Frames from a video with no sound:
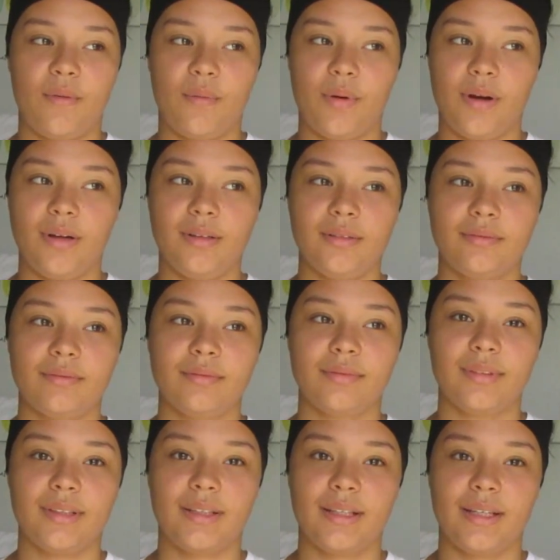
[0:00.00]
Well,
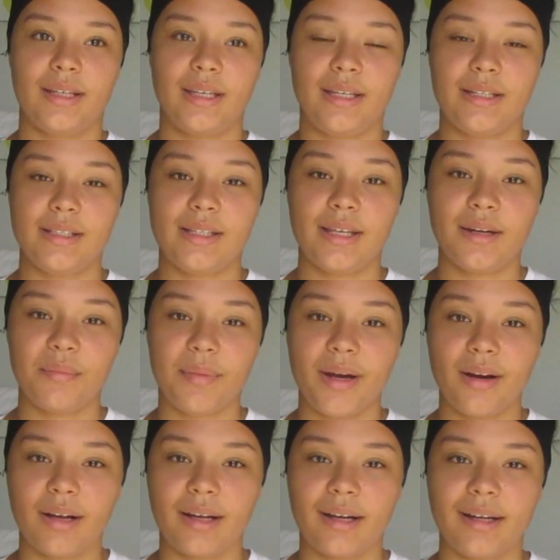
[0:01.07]
he's in
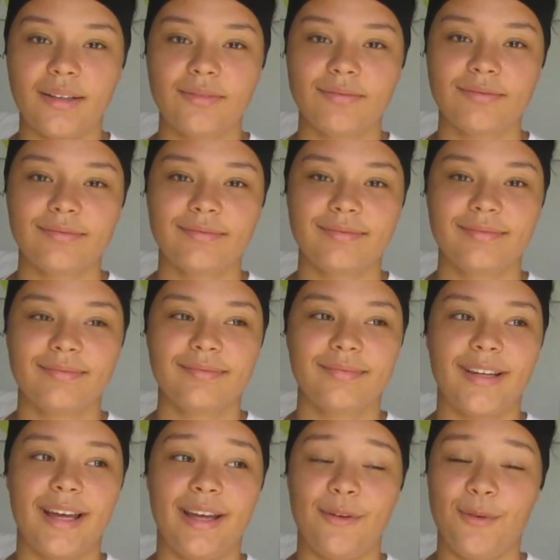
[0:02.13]
America
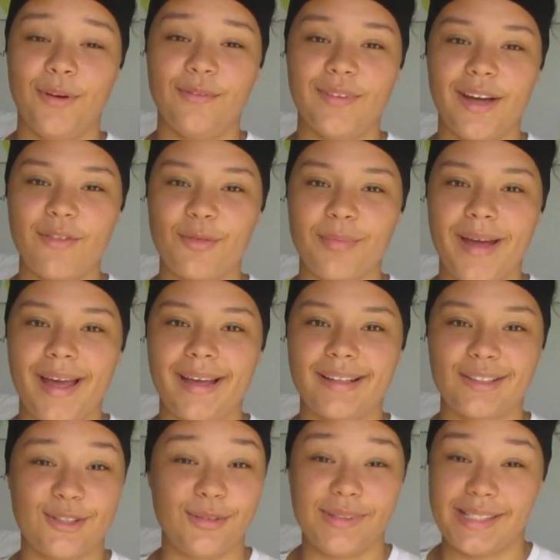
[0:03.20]
and we've never
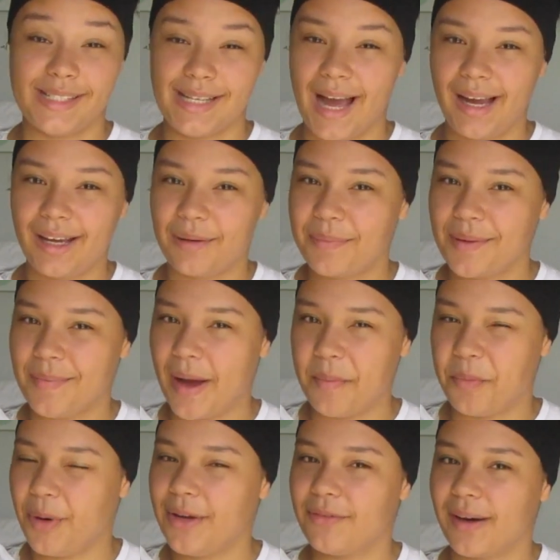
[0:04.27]
met, so he's not gonna be my
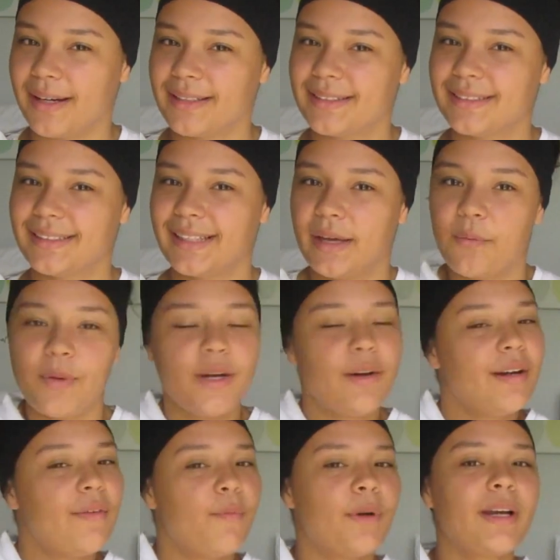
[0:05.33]
boyfriend. Like we
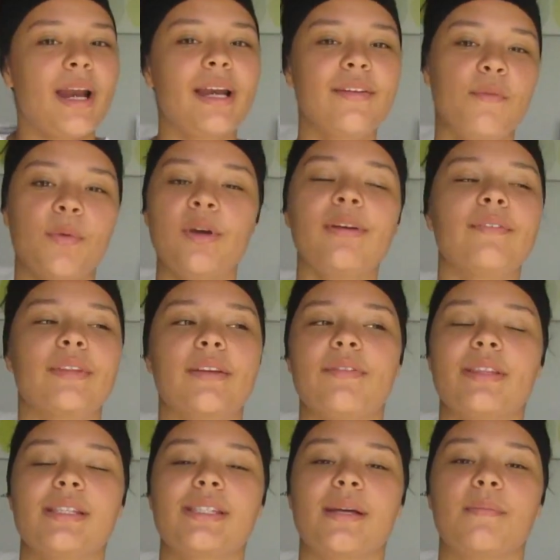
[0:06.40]
don't even live
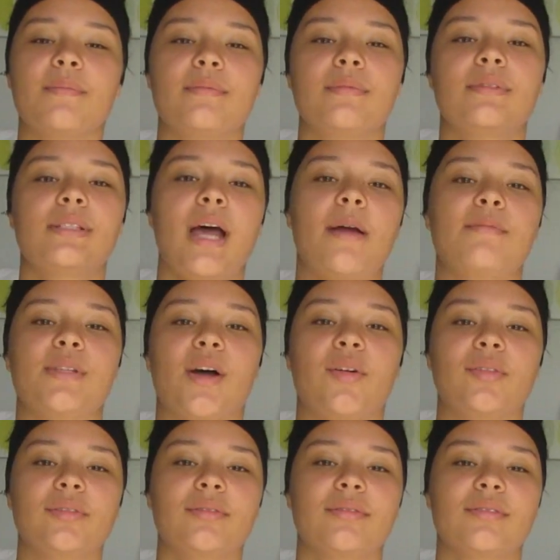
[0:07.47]
in the same time
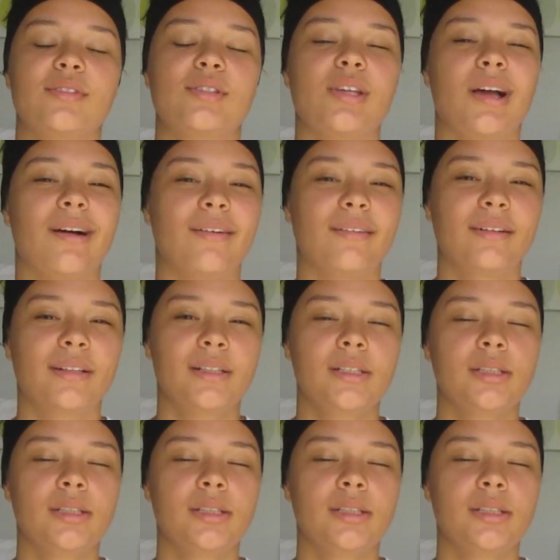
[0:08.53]
zone, so